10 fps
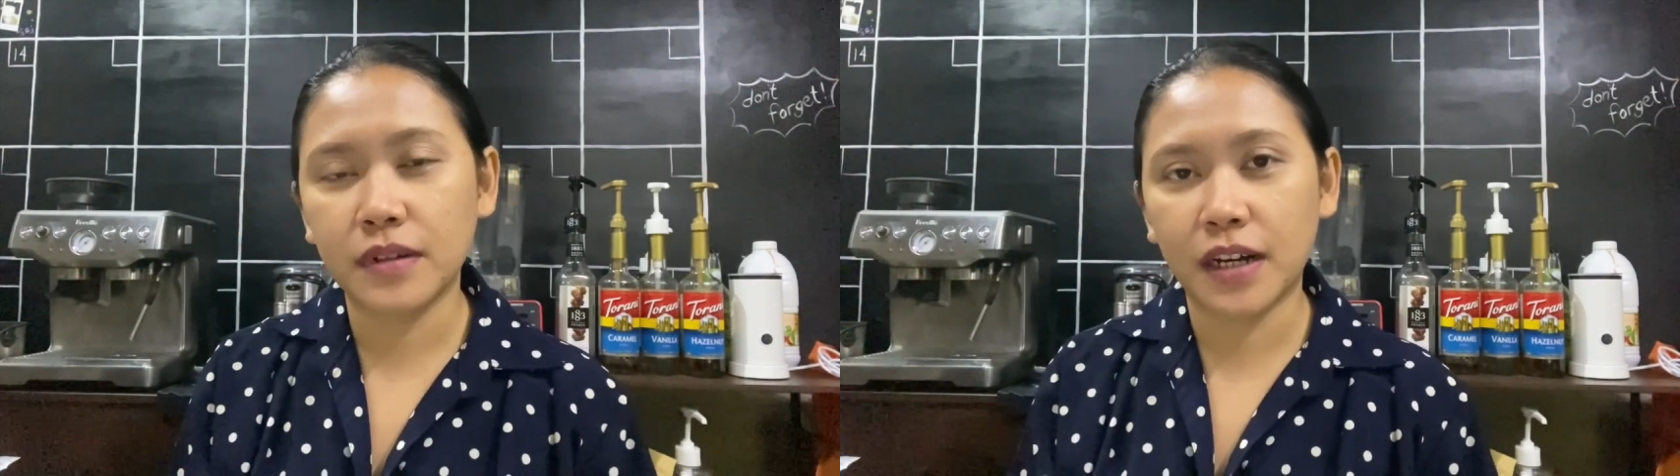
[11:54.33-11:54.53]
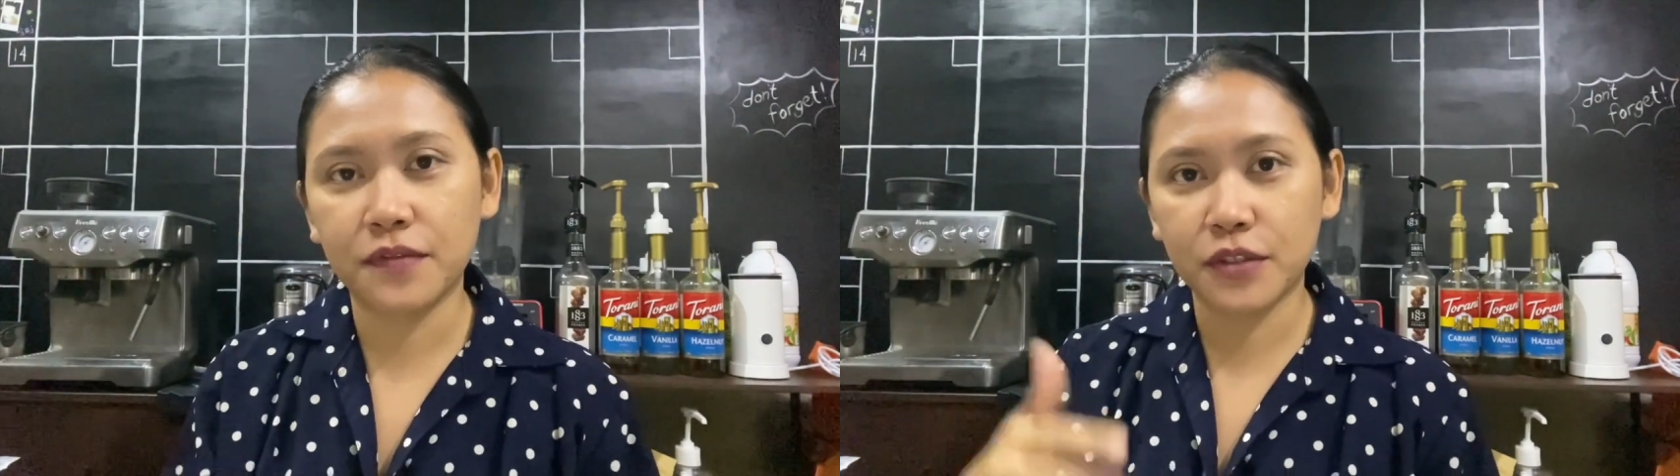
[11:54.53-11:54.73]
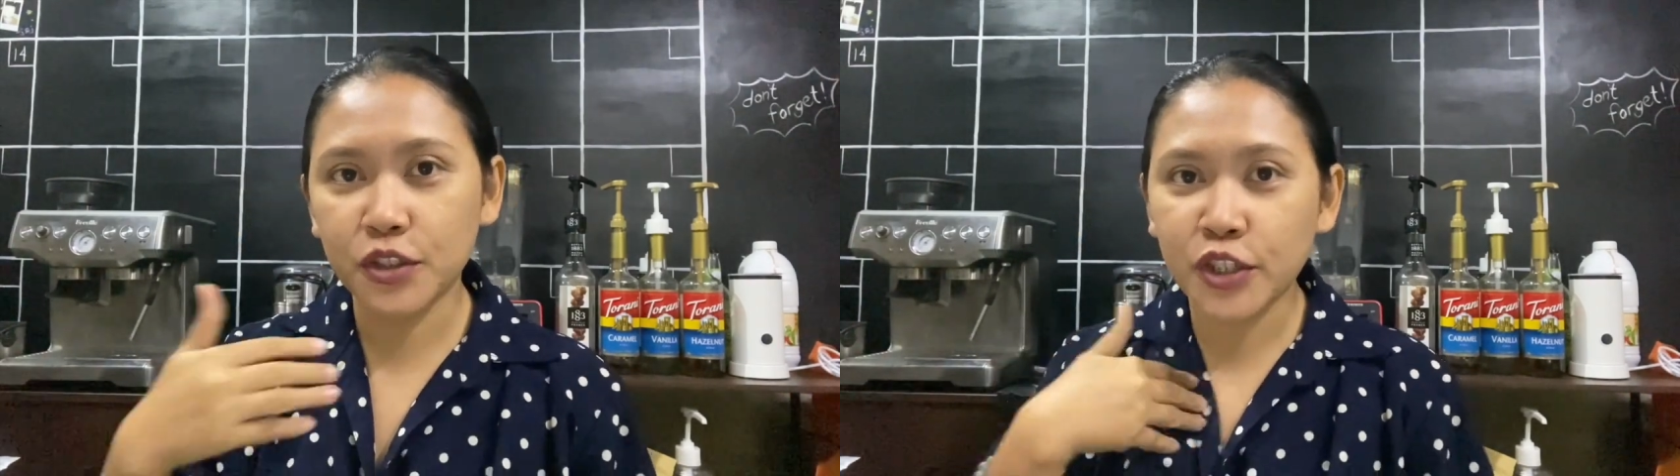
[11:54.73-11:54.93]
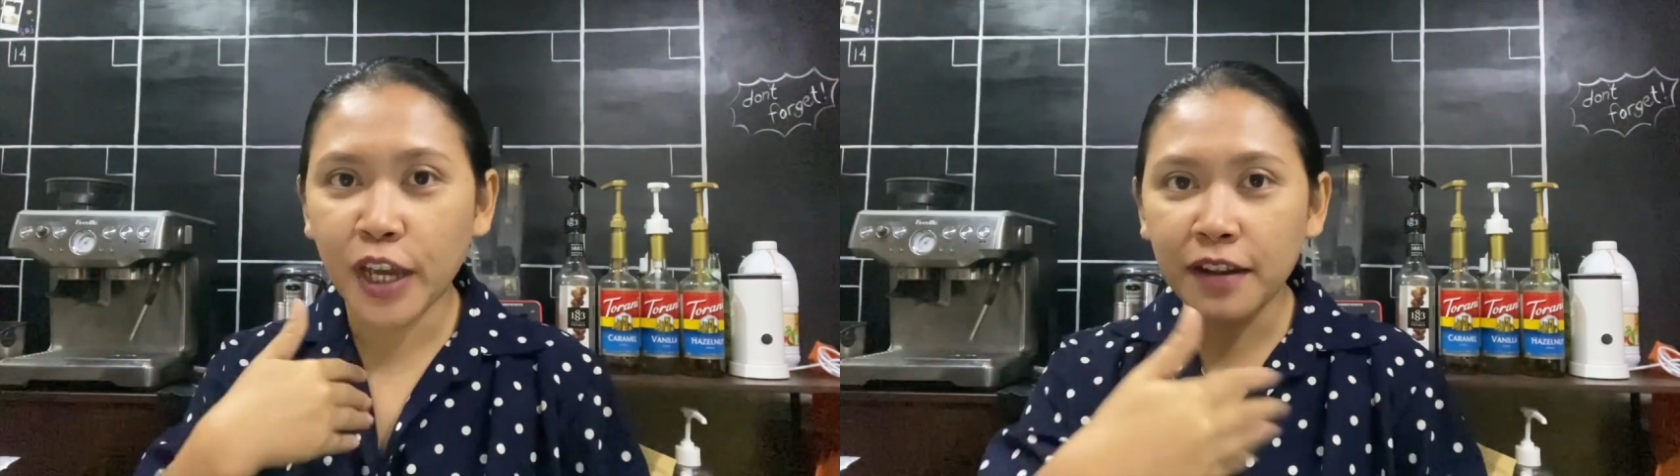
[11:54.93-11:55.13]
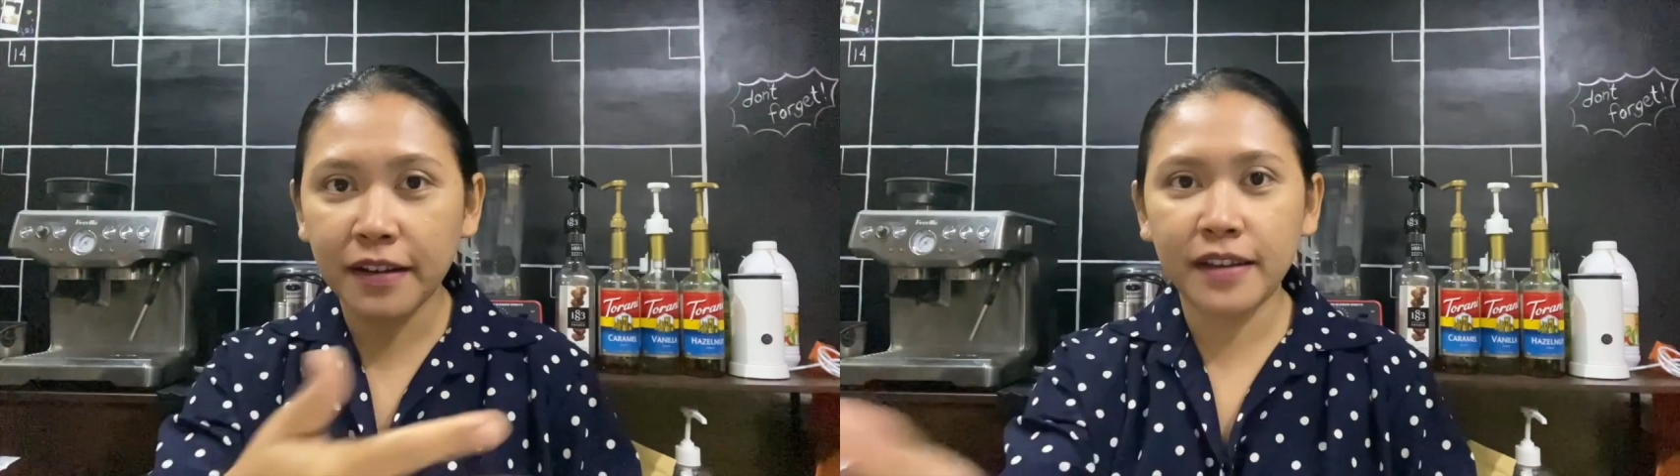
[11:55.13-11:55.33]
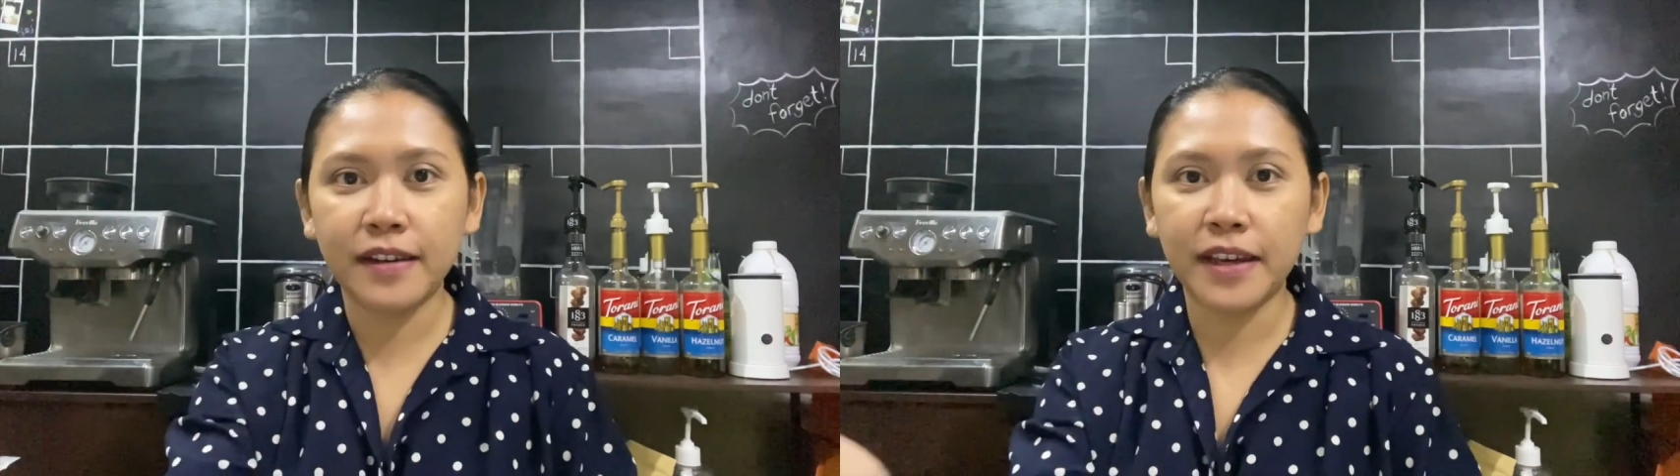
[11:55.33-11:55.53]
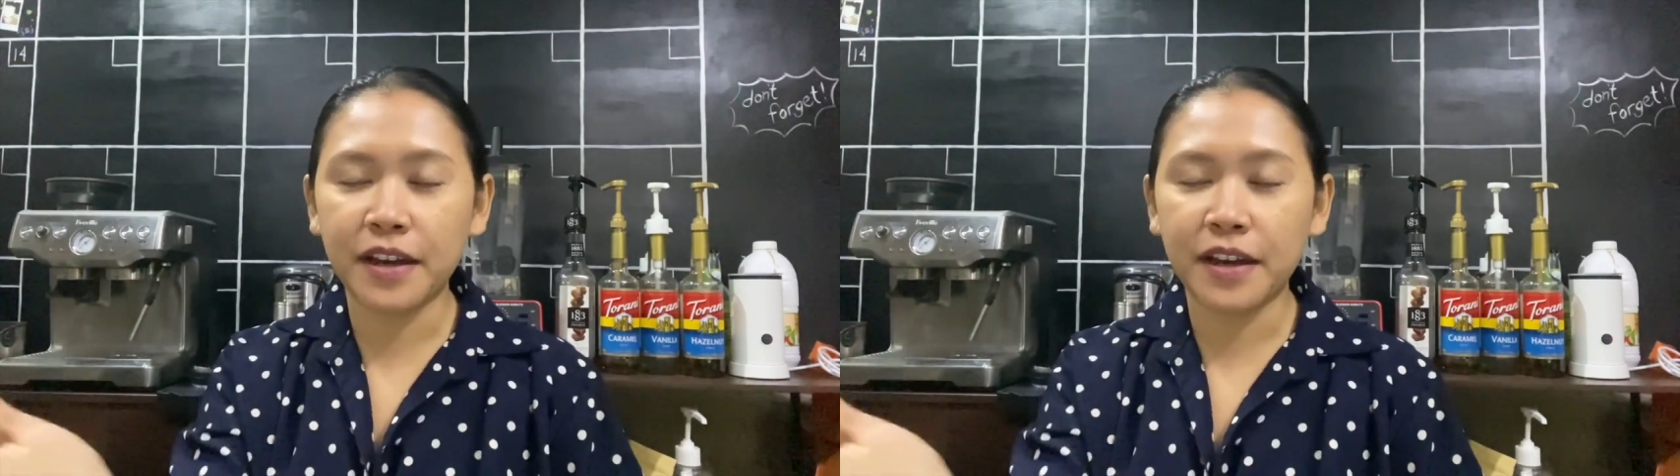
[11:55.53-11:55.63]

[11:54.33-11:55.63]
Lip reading: after sharing